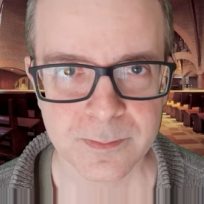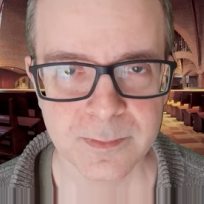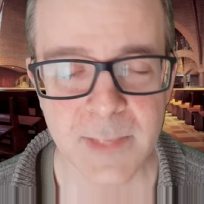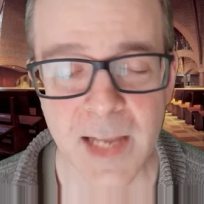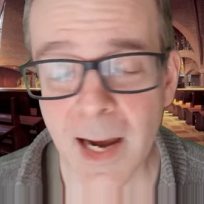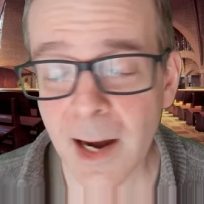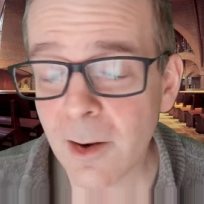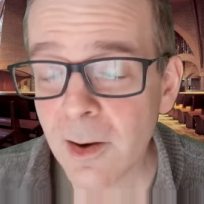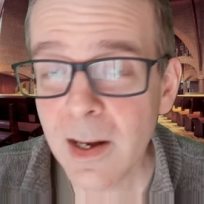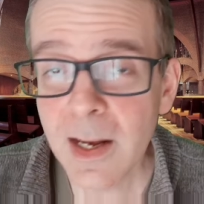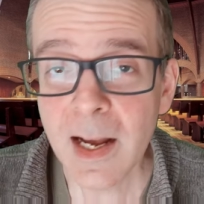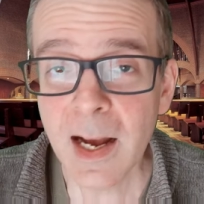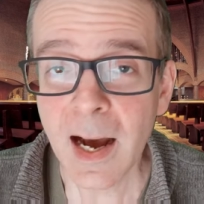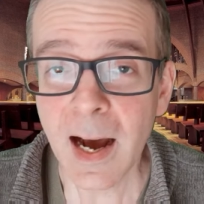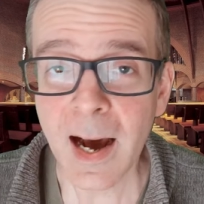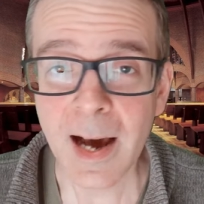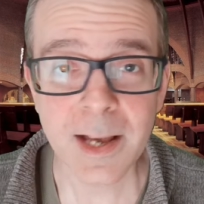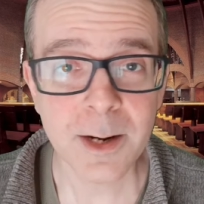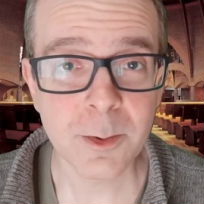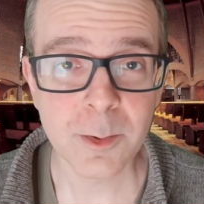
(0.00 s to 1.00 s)
Now,
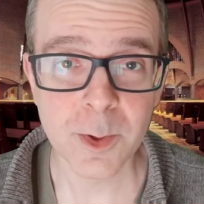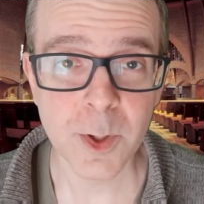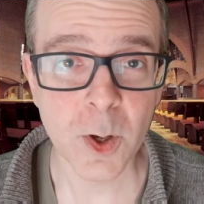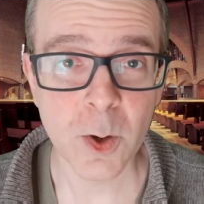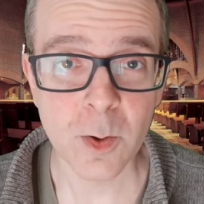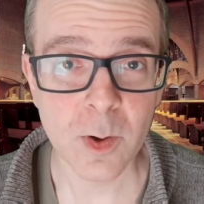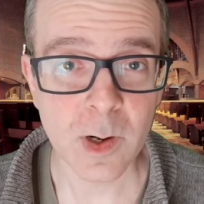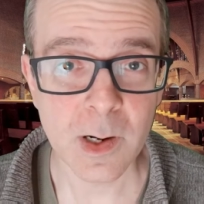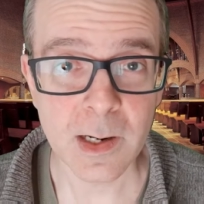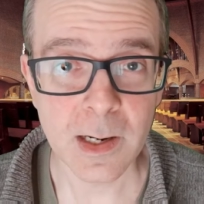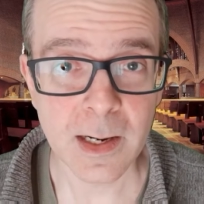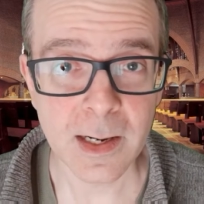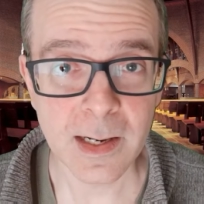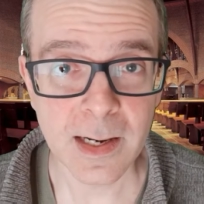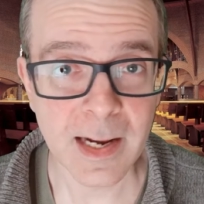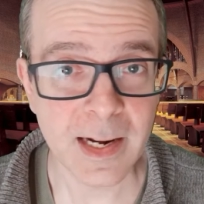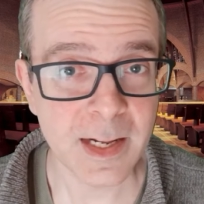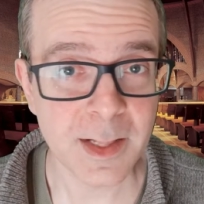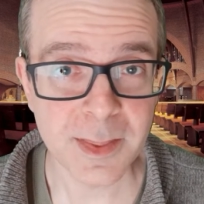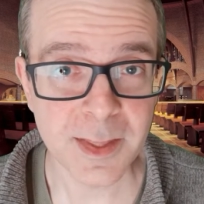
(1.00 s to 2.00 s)
I don't know
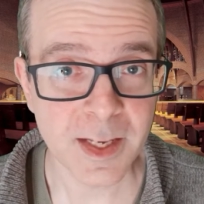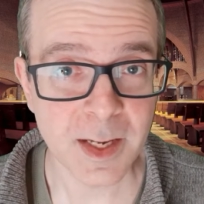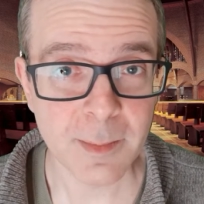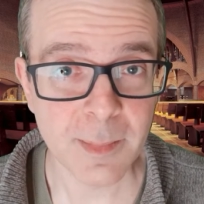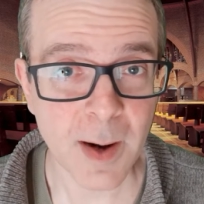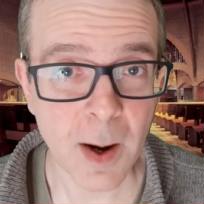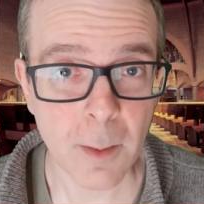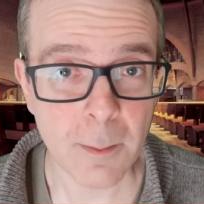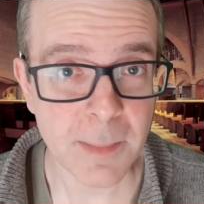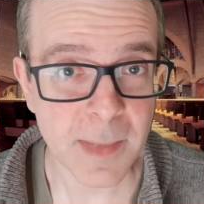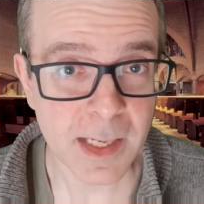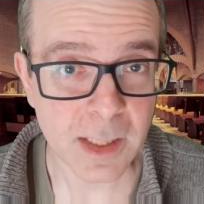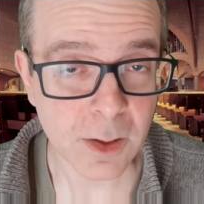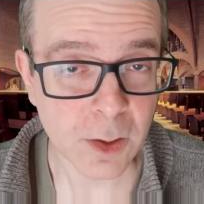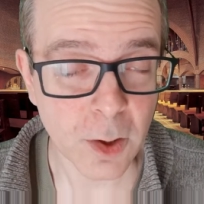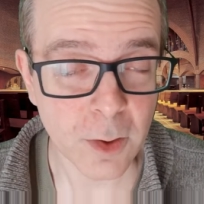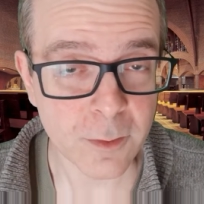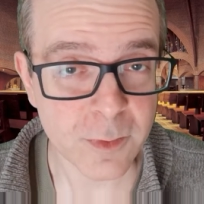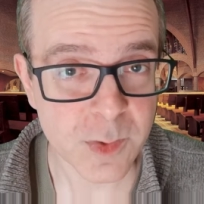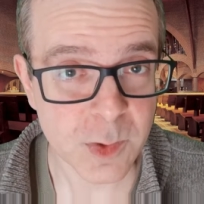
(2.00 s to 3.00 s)
anything about
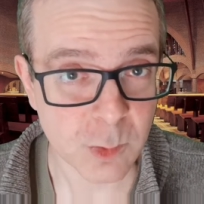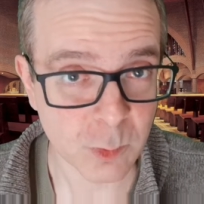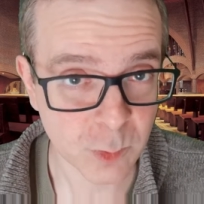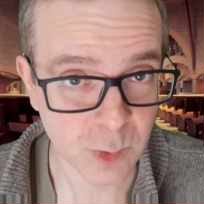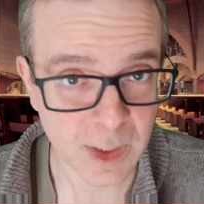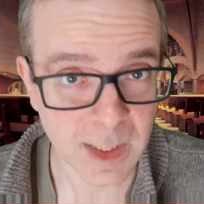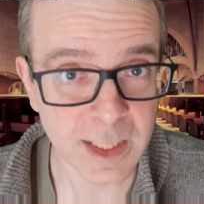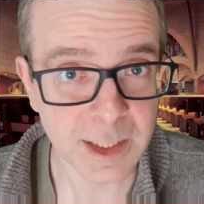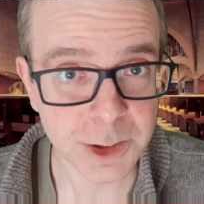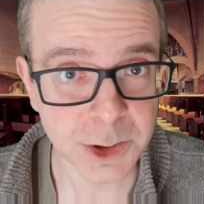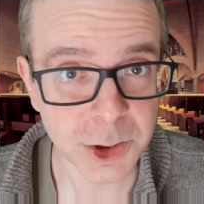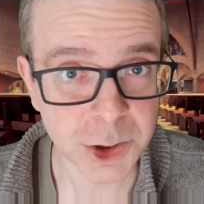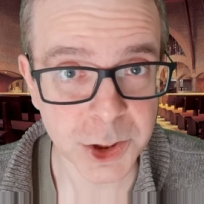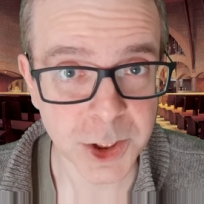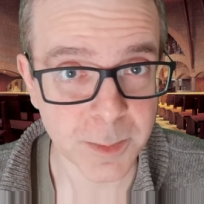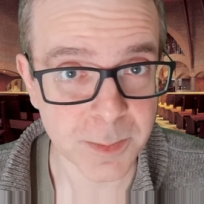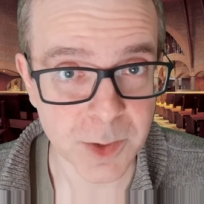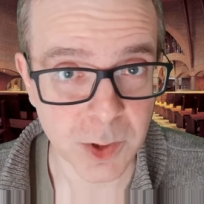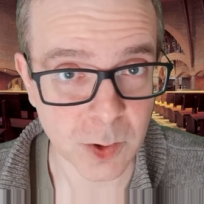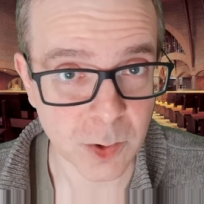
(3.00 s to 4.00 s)
Meatloaf's
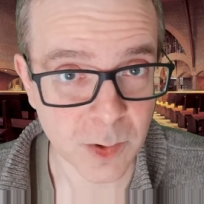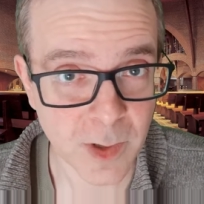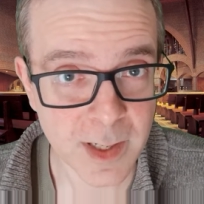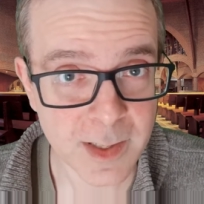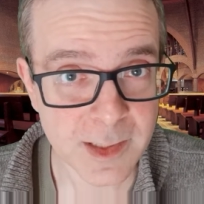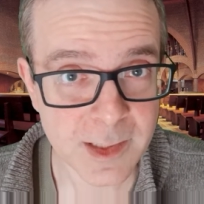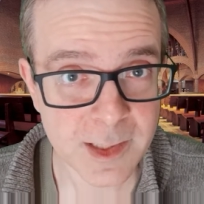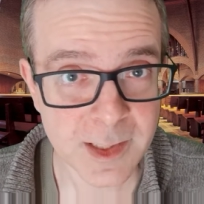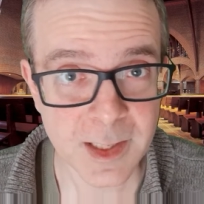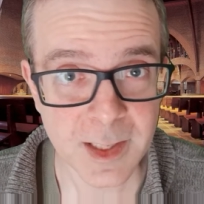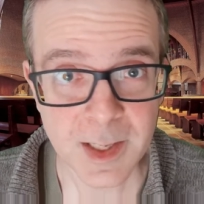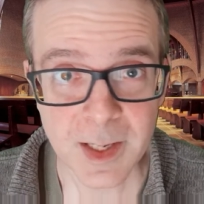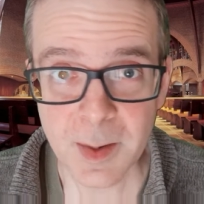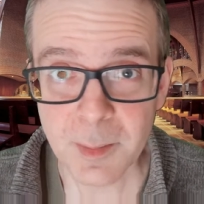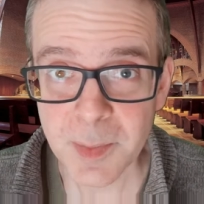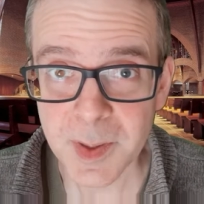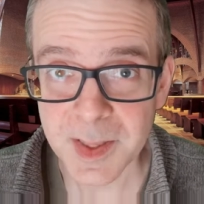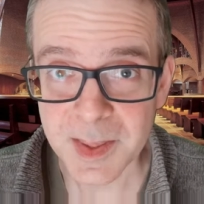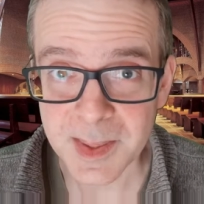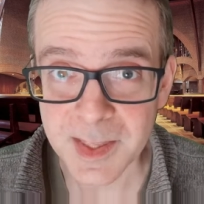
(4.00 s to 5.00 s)
relationship to Christ,
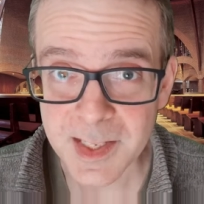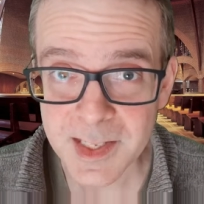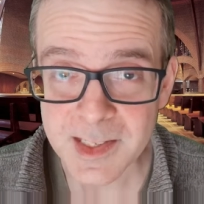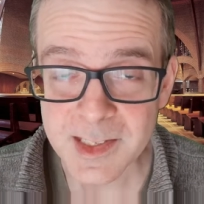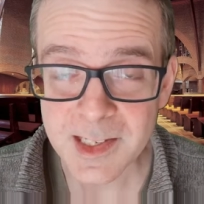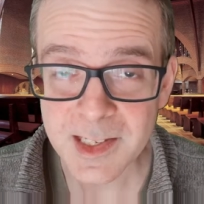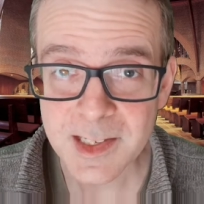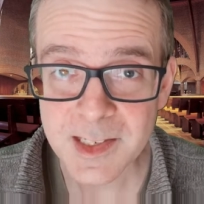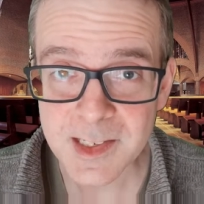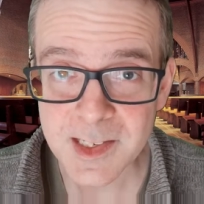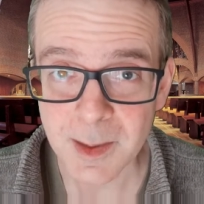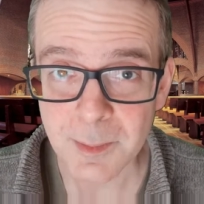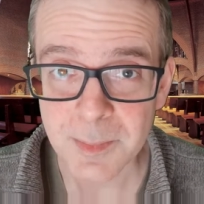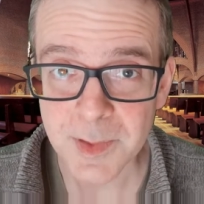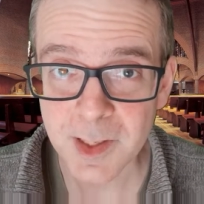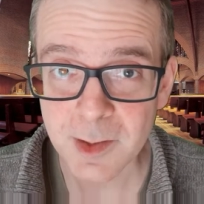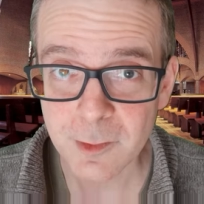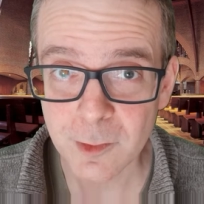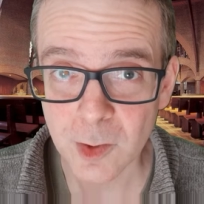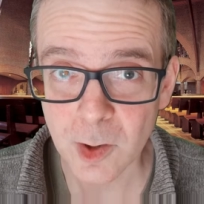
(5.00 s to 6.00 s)
but this is
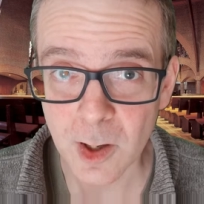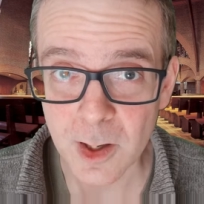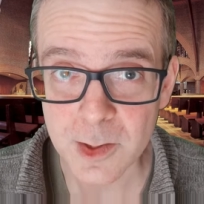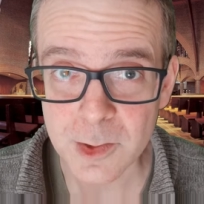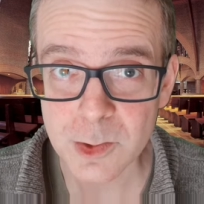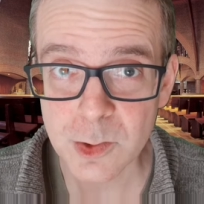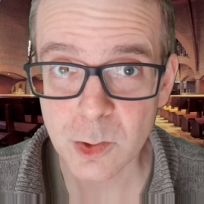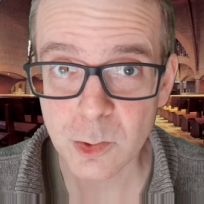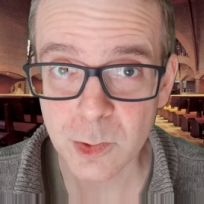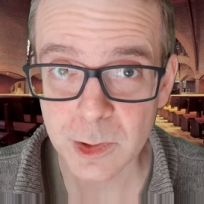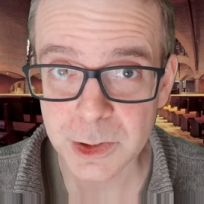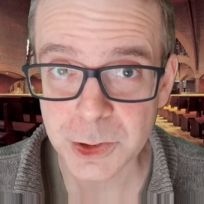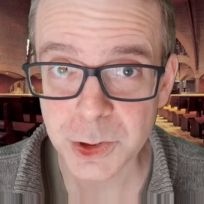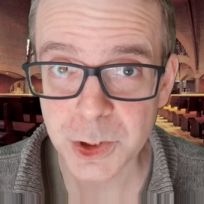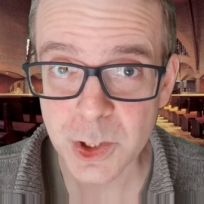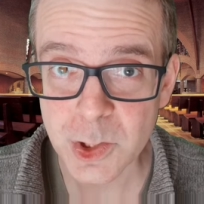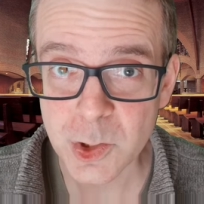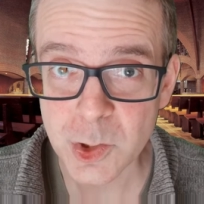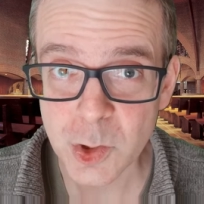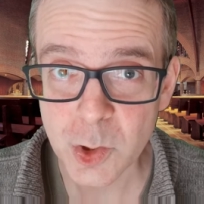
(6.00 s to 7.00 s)
something for us
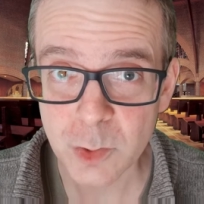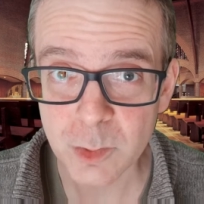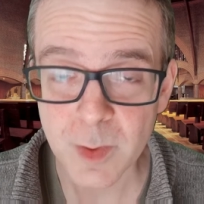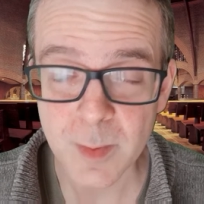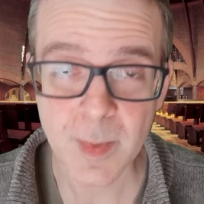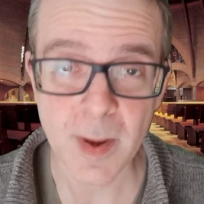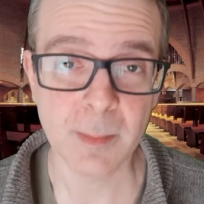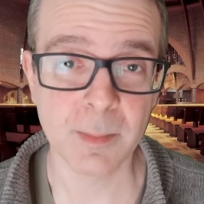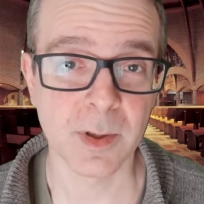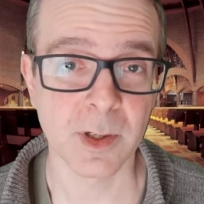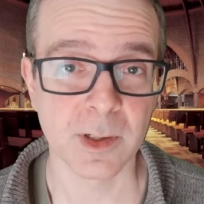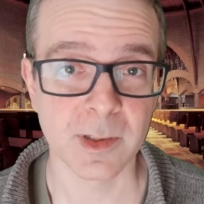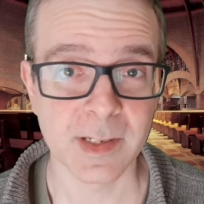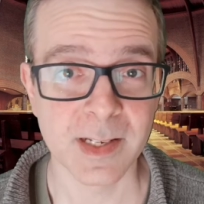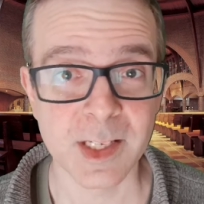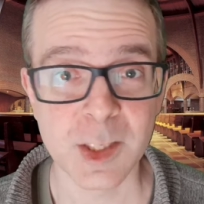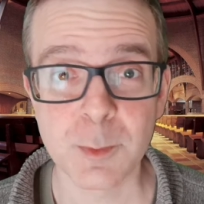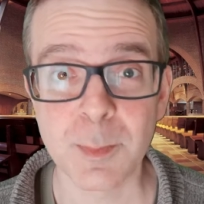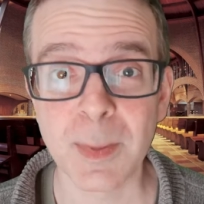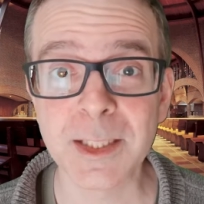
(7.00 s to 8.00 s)
Christians to remember,
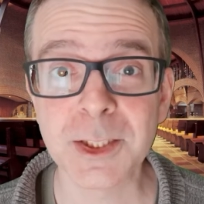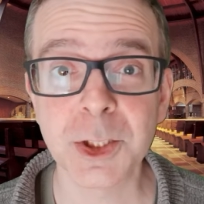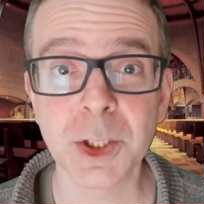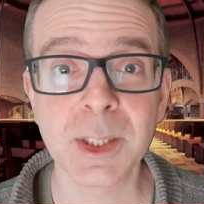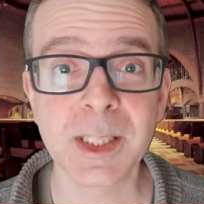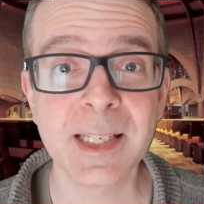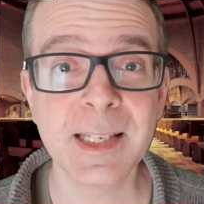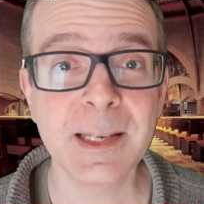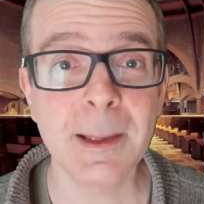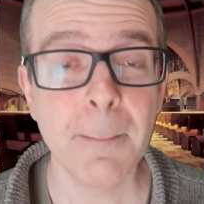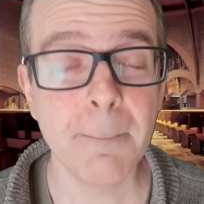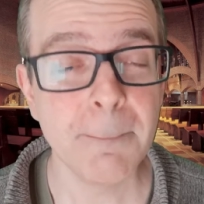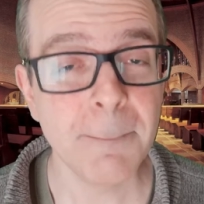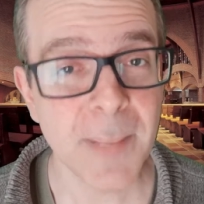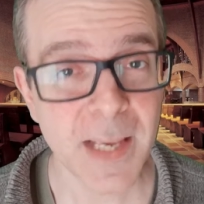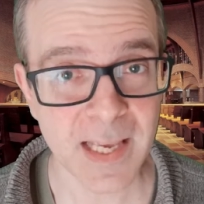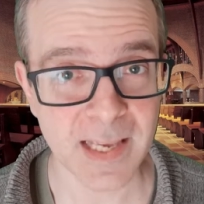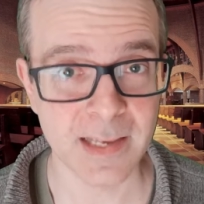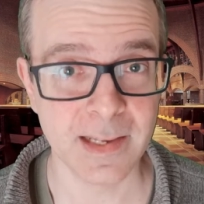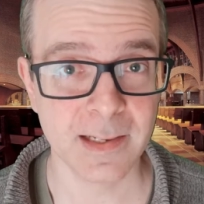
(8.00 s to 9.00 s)
especially
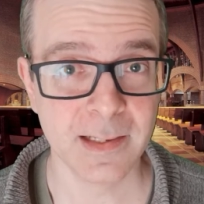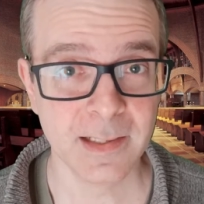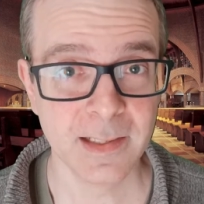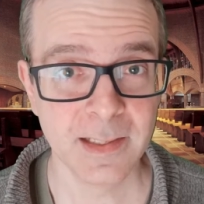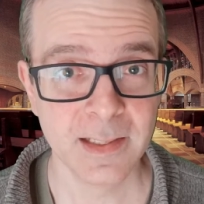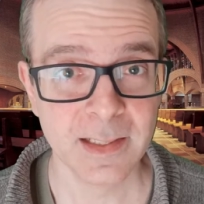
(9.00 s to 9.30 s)
me.